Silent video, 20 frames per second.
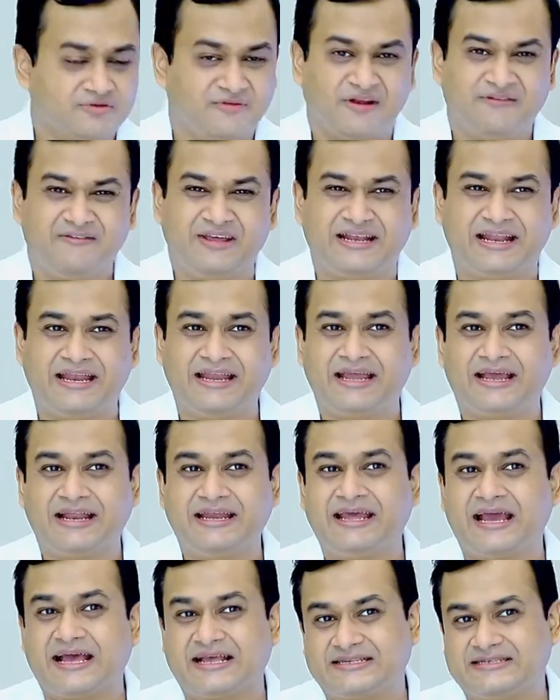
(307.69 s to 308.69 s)
So when we
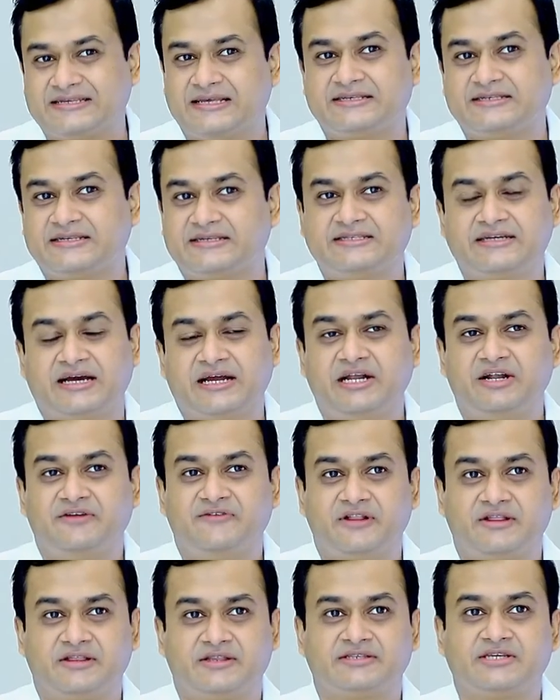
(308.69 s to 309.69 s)
clinically assess a child
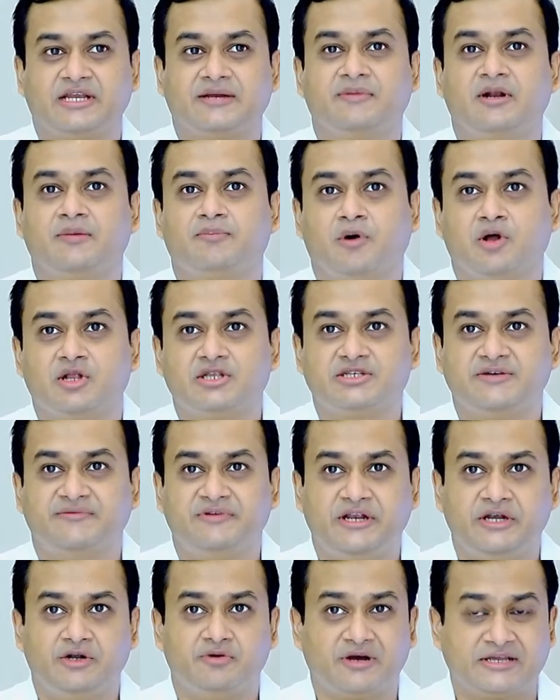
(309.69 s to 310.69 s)
with cerebral palsy, we
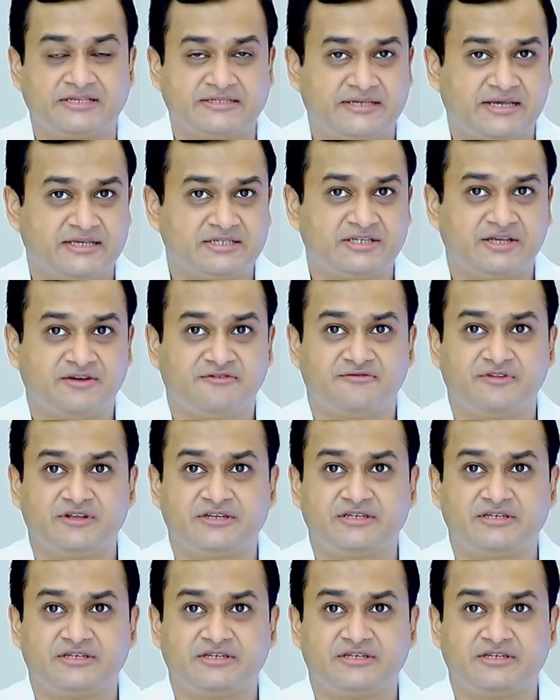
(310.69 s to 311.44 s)
need to assess if